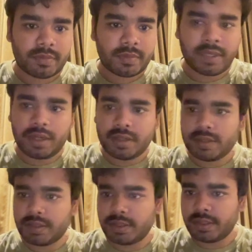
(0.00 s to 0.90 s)
Yeah,
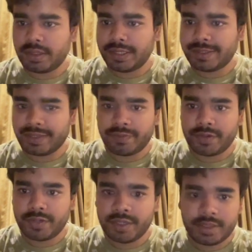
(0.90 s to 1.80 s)
let's
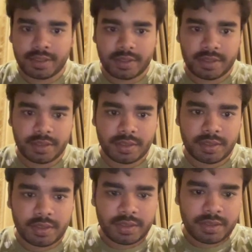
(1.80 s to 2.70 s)
refresh it.
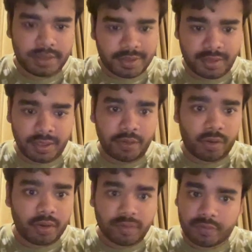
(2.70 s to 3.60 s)
There are a
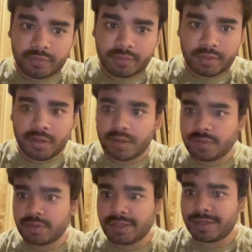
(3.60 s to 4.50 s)
lot of okay, so
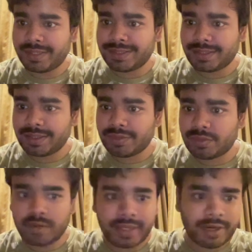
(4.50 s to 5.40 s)
these are the testing things. So
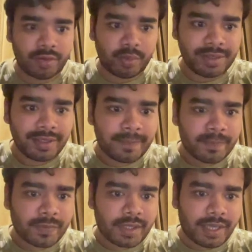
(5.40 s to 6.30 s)
what I can do is
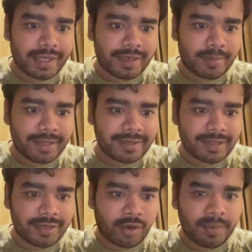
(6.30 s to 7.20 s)
I can basically drop